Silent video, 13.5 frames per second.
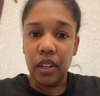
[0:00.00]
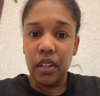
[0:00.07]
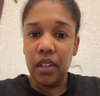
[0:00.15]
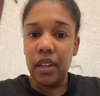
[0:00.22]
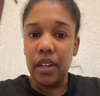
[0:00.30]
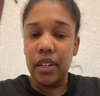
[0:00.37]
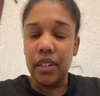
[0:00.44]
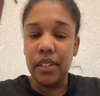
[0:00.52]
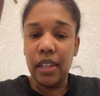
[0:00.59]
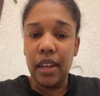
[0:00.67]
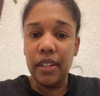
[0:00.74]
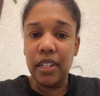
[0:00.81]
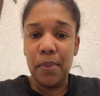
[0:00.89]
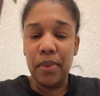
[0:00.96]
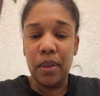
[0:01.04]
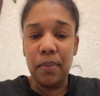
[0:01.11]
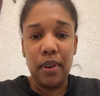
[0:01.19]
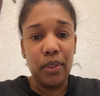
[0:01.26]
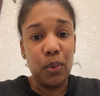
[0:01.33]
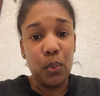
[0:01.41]
it is that time of the
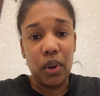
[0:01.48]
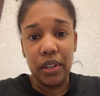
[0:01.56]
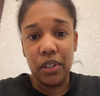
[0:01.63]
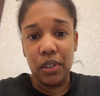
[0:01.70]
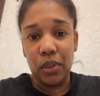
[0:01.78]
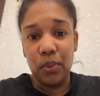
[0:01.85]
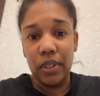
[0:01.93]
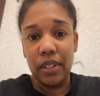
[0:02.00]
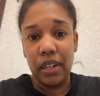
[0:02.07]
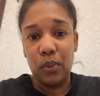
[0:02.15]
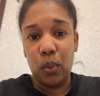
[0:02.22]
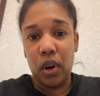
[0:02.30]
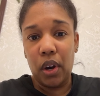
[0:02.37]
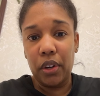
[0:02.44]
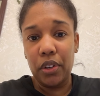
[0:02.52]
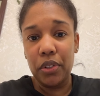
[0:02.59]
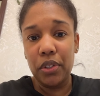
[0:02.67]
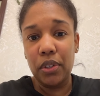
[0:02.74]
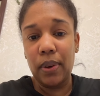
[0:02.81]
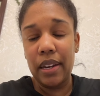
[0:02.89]
month where I do retain water.
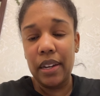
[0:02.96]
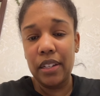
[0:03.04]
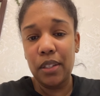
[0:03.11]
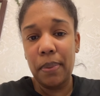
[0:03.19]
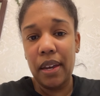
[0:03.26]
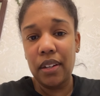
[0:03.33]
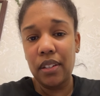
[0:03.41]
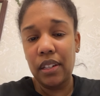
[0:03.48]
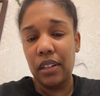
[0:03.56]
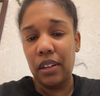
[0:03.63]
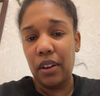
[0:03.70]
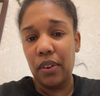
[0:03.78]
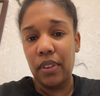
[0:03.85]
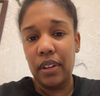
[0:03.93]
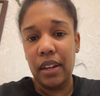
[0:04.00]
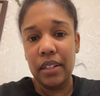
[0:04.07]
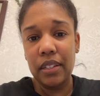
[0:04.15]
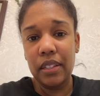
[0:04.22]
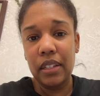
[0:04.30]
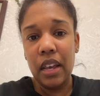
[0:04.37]
So I expect, you know, the
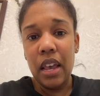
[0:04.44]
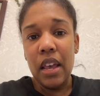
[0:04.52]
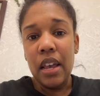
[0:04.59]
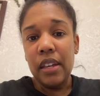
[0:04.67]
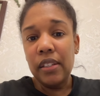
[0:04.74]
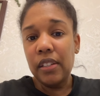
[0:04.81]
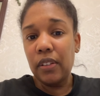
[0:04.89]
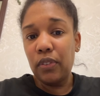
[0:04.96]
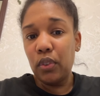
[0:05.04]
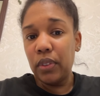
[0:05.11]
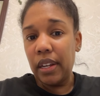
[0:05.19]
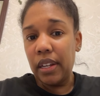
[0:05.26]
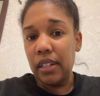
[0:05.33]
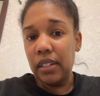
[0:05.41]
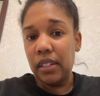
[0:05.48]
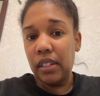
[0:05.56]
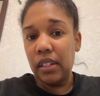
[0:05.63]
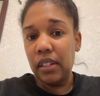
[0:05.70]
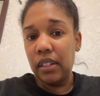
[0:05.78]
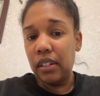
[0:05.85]
next several days
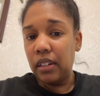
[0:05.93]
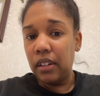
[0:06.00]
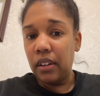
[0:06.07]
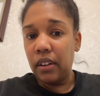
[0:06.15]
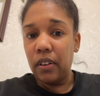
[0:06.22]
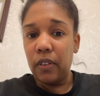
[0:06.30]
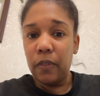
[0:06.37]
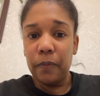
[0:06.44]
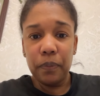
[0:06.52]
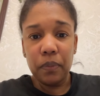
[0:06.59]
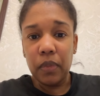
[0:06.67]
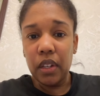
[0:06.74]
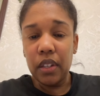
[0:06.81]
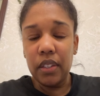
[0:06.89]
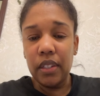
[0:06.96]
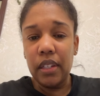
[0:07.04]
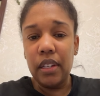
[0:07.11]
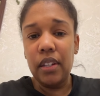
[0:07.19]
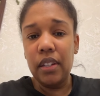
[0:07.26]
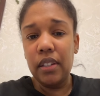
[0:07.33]
to, you know,
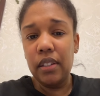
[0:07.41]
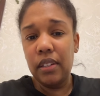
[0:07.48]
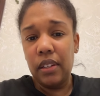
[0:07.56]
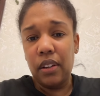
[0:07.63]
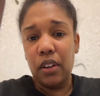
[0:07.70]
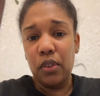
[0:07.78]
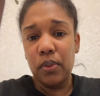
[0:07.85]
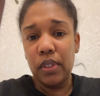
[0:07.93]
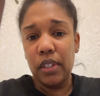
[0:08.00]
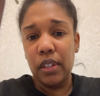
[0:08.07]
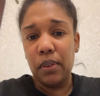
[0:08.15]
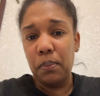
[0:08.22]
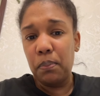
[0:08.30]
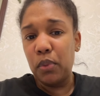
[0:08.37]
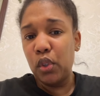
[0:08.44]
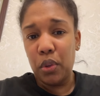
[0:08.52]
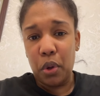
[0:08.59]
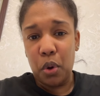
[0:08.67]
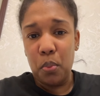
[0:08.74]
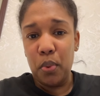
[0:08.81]
see, you know, some
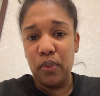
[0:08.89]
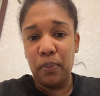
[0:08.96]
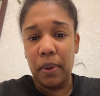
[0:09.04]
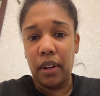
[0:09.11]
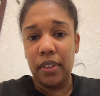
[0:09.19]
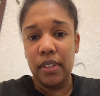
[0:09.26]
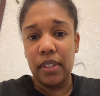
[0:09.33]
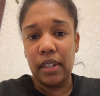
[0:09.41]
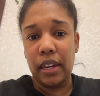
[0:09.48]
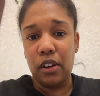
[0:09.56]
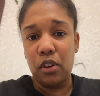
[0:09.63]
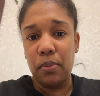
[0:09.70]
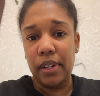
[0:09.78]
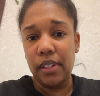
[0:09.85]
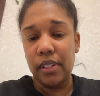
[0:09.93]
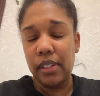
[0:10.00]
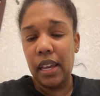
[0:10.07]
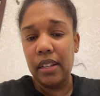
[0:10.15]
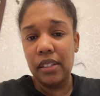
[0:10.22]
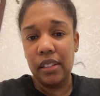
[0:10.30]
slow movement on the scale because
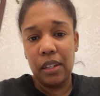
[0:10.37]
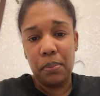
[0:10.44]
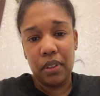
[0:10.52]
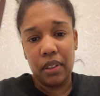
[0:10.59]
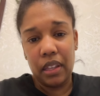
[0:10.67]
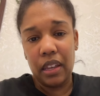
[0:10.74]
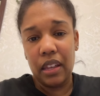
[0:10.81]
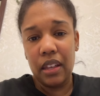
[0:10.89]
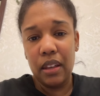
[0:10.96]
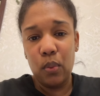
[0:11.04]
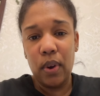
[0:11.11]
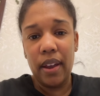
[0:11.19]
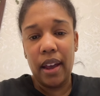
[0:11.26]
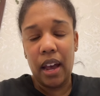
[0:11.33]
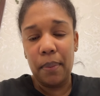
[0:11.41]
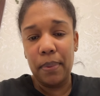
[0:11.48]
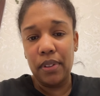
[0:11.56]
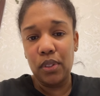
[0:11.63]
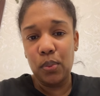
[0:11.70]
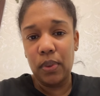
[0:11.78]
that's typically what
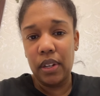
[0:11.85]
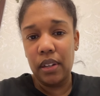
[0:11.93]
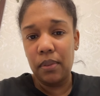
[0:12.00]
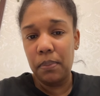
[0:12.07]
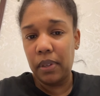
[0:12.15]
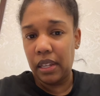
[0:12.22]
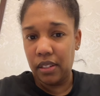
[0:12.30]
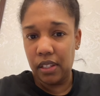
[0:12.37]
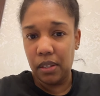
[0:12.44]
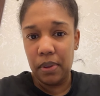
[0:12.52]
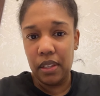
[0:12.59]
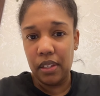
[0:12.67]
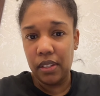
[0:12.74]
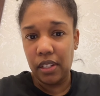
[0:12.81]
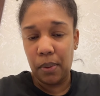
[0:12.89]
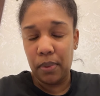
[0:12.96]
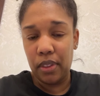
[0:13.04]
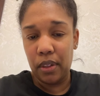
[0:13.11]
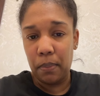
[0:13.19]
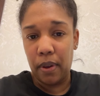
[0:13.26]
happens when it gets to be this time
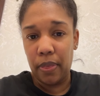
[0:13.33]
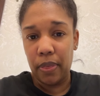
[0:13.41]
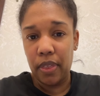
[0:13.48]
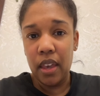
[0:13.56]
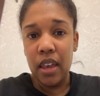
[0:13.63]
of the month.